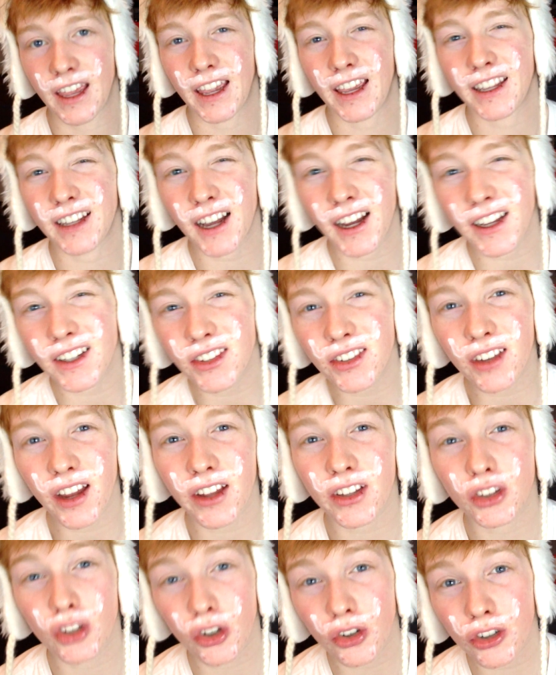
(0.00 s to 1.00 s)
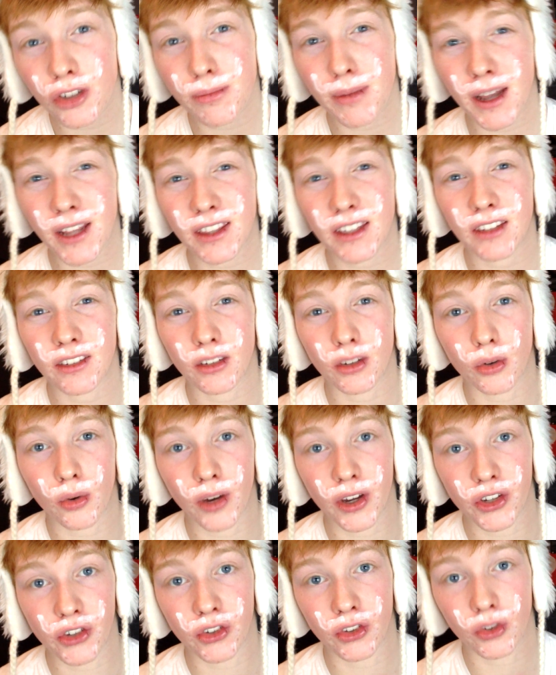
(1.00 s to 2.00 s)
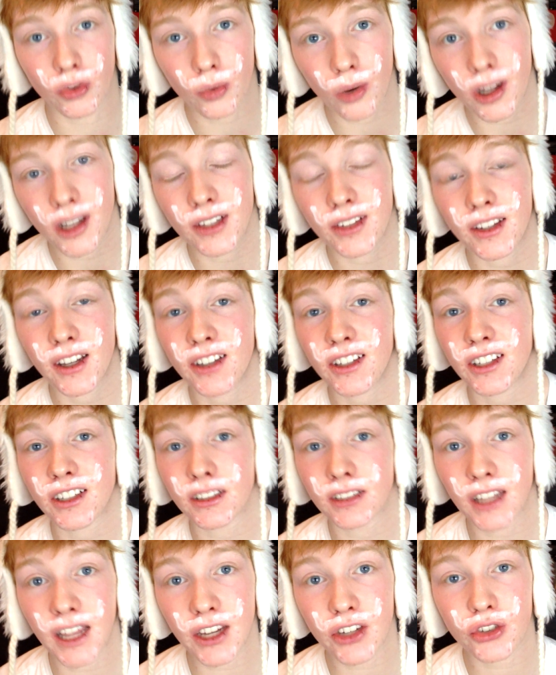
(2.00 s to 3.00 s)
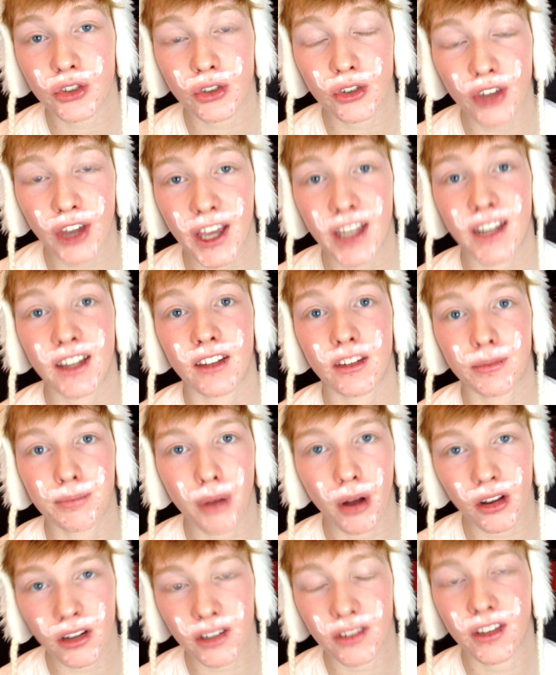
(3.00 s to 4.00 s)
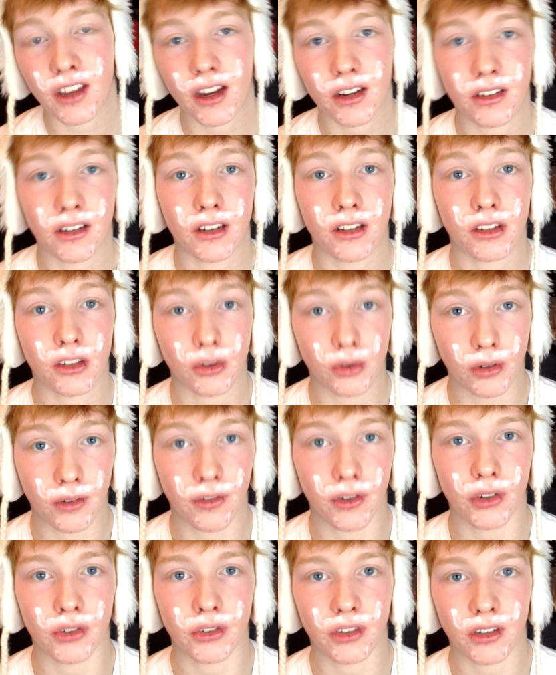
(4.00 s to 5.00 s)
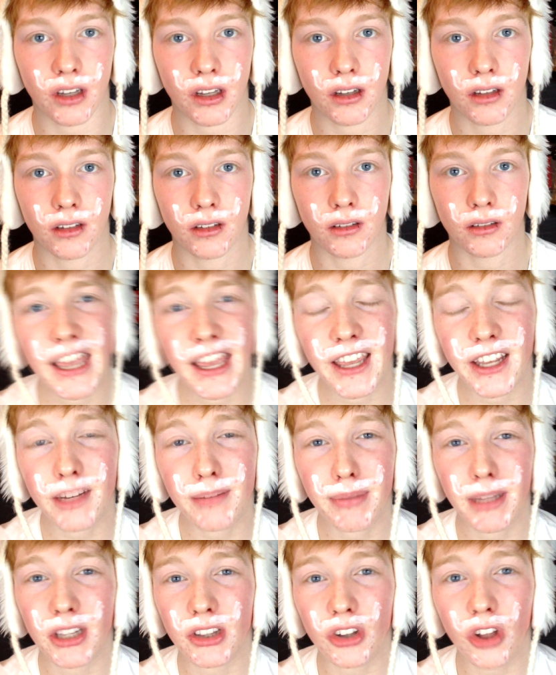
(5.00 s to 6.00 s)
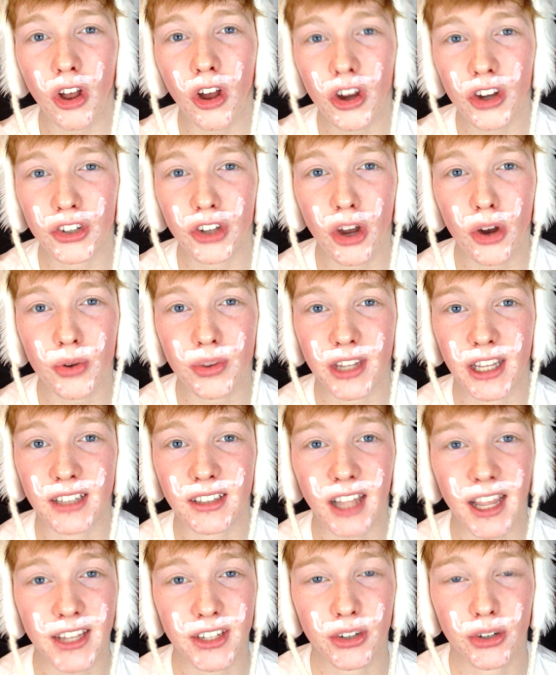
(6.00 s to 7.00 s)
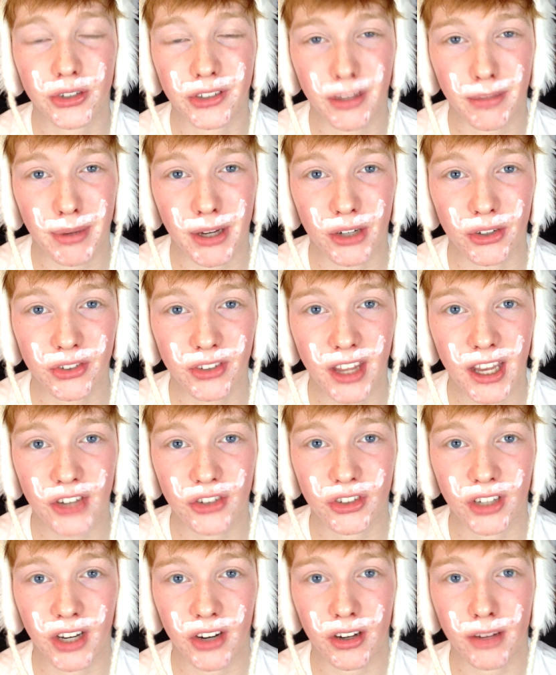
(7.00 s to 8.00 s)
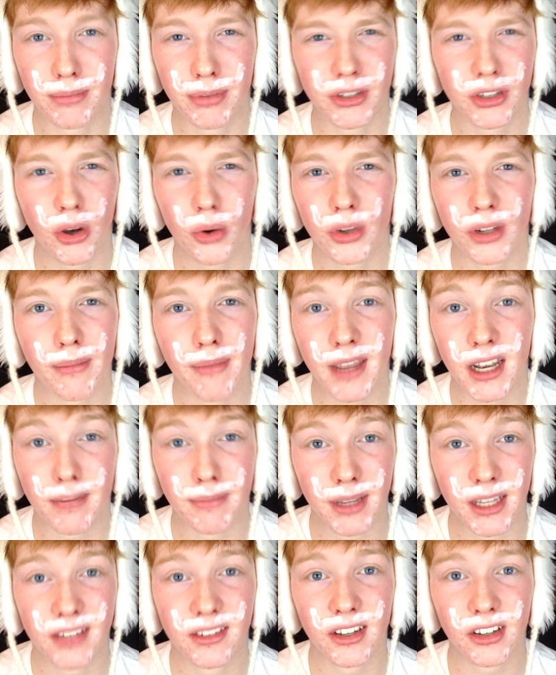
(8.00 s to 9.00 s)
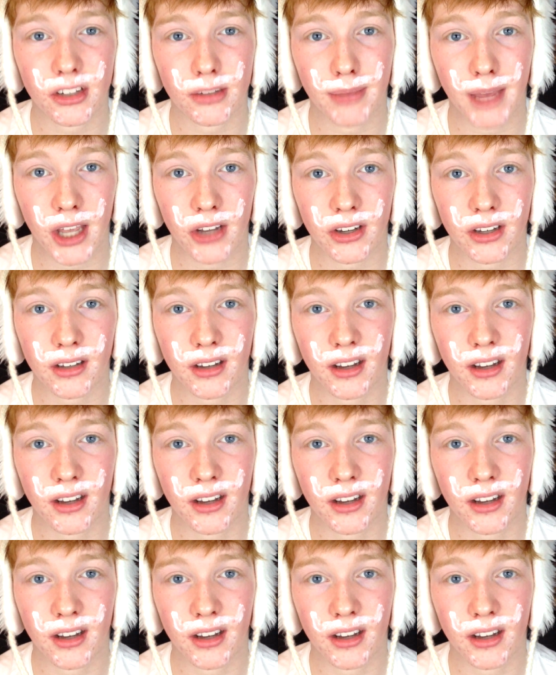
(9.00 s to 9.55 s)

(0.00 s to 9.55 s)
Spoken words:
And Einstein learned about these equations while attending a lecture at his Polytechnic University. It had been long known that light couldn't appear stationary, but no one had made a big deal about it.